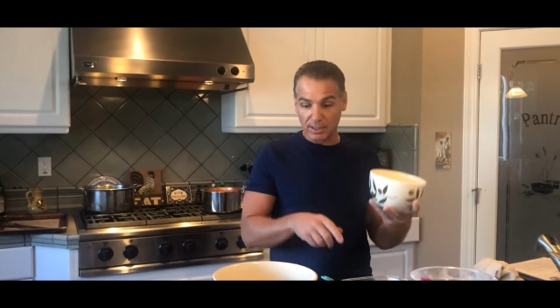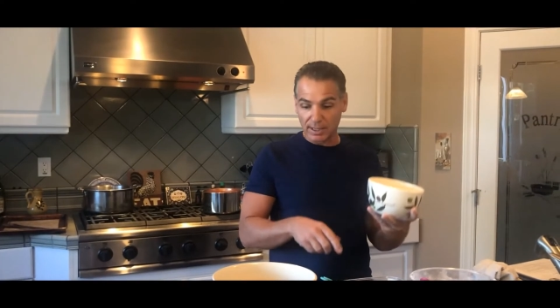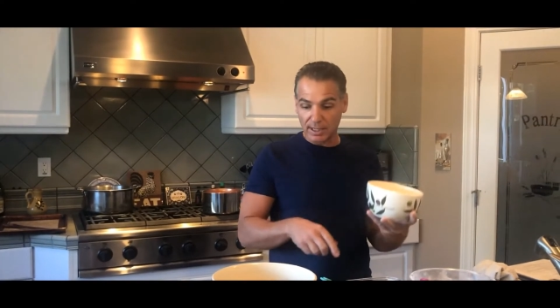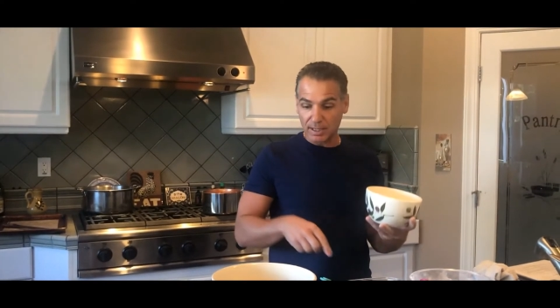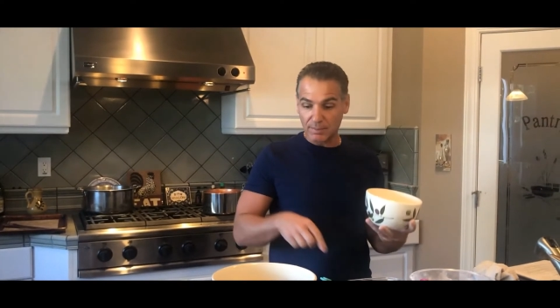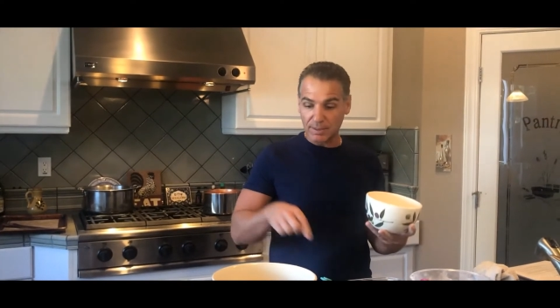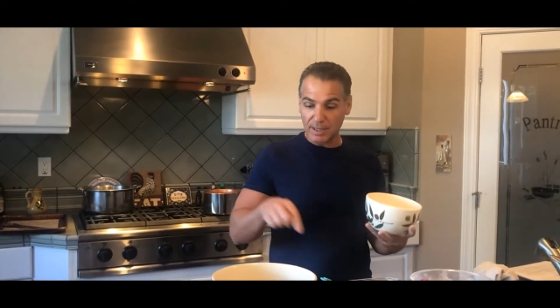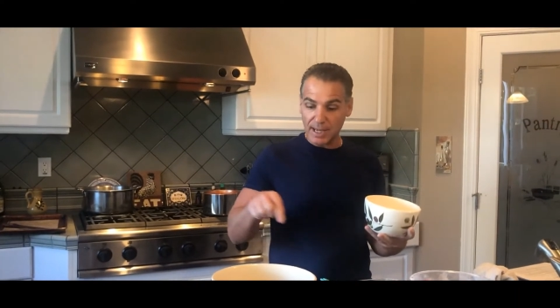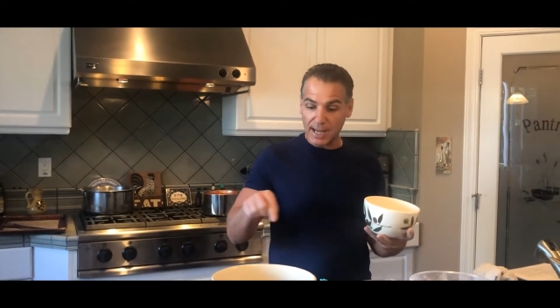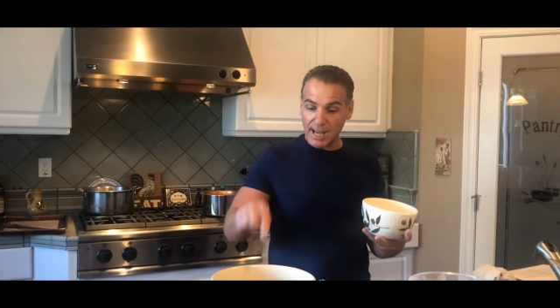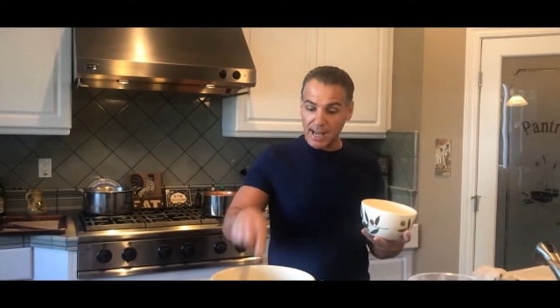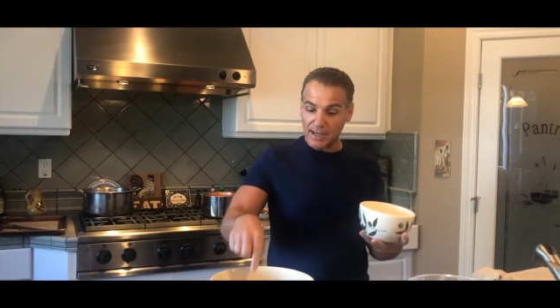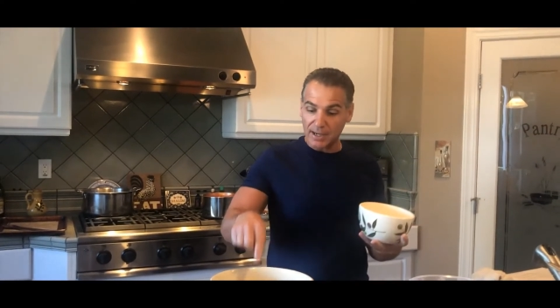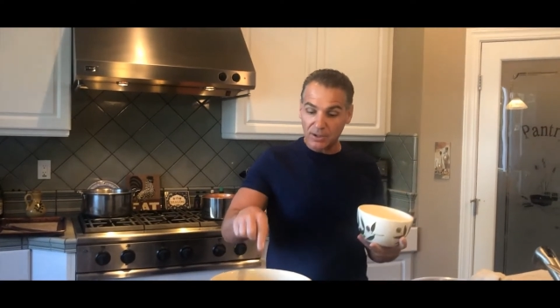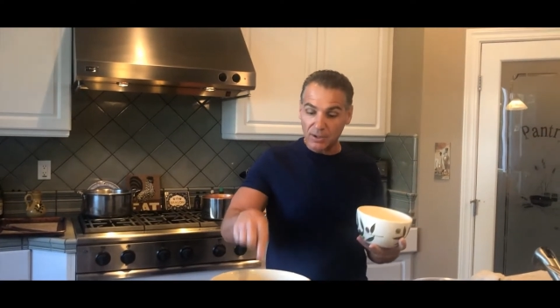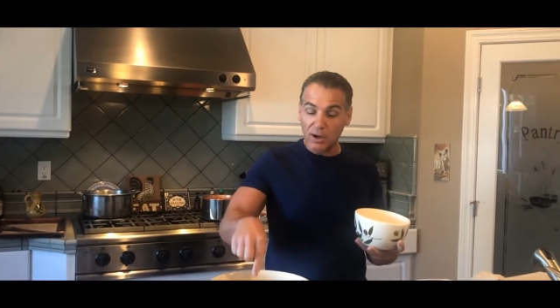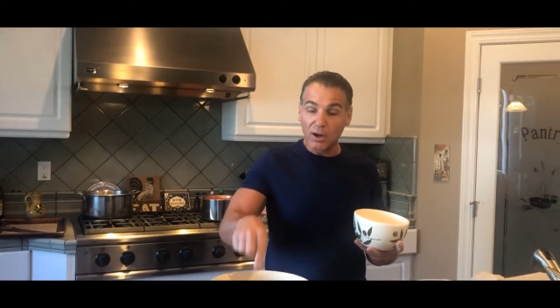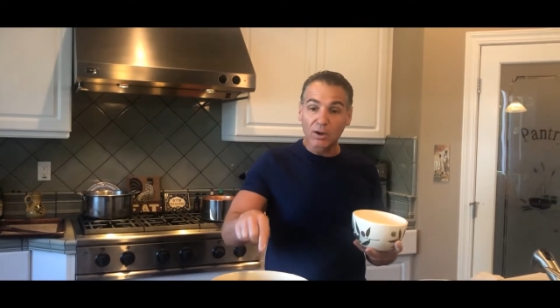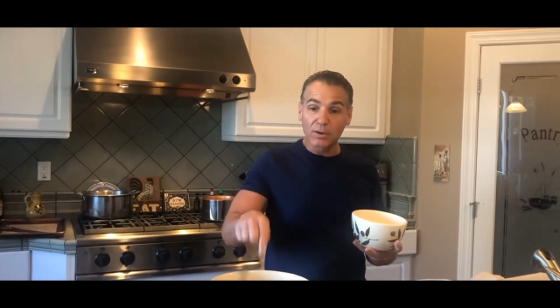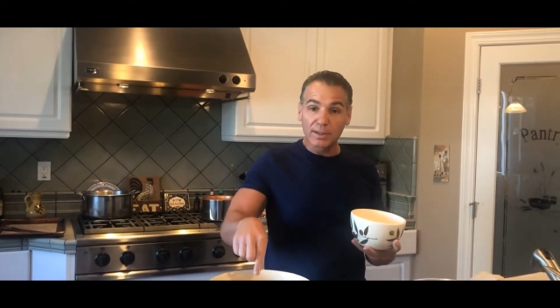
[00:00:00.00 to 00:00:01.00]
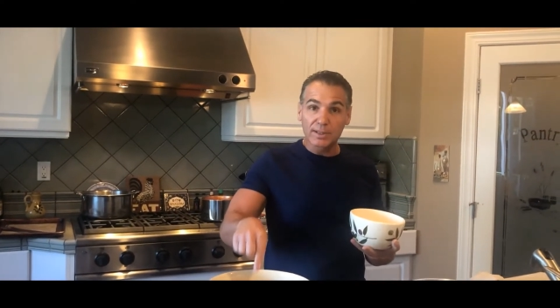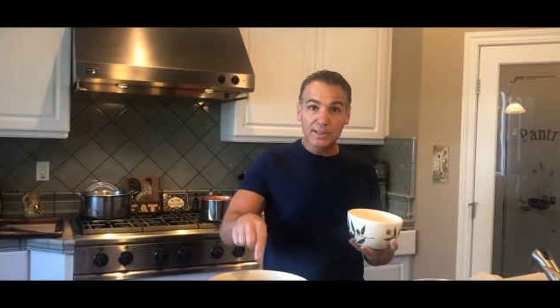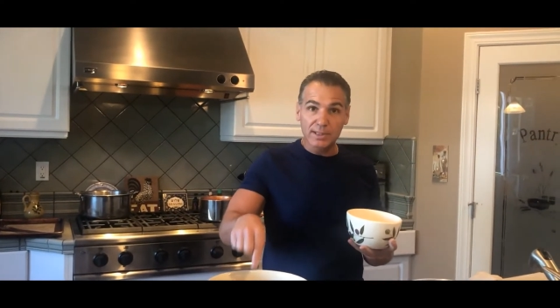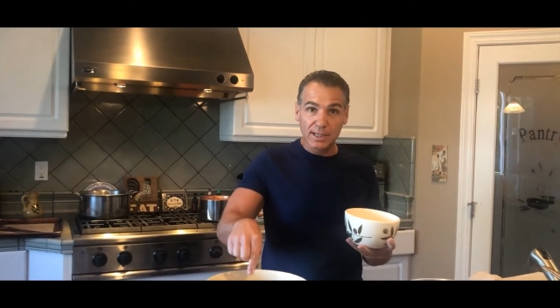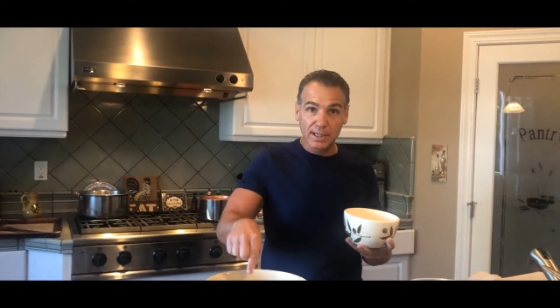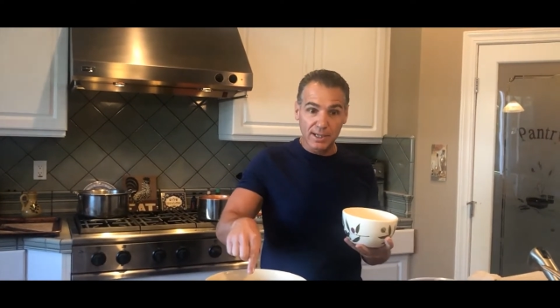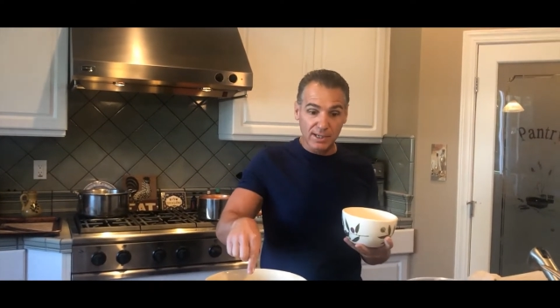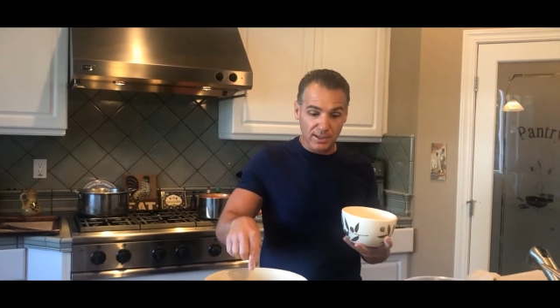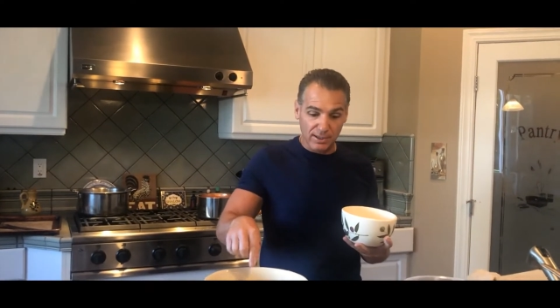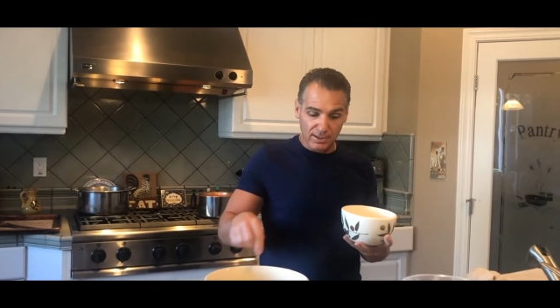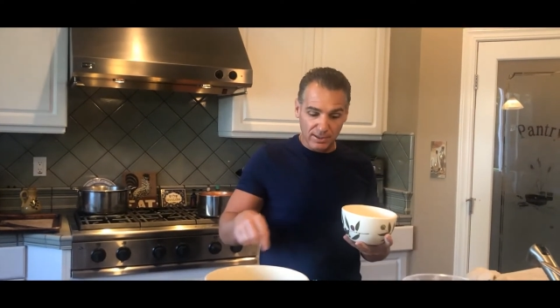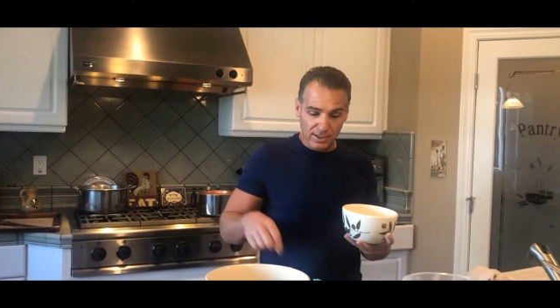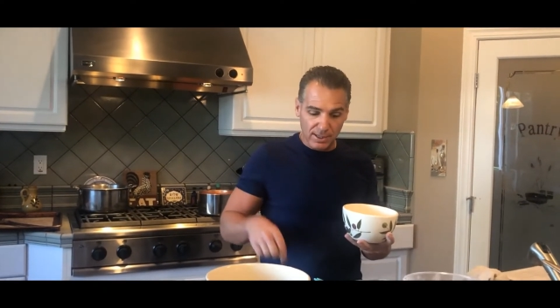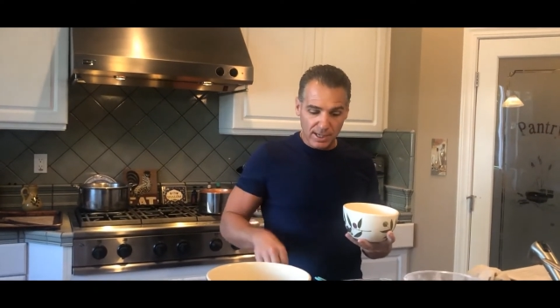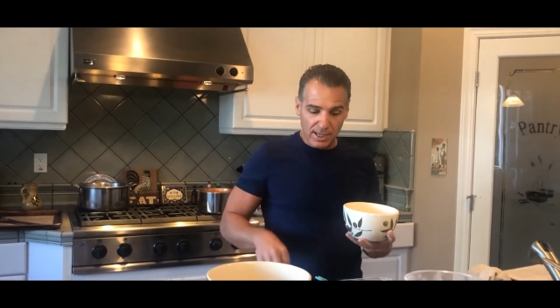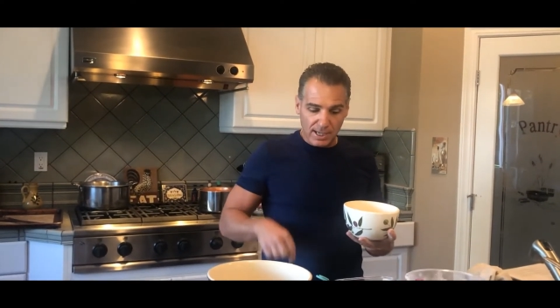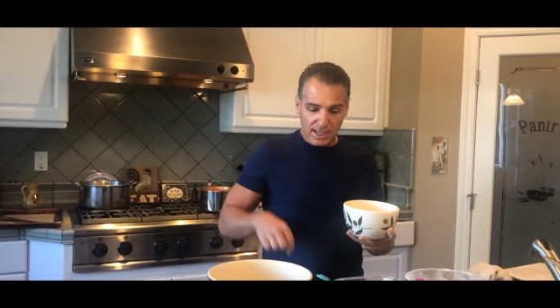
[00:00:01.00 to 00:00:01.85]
And I'm going to add it all into here,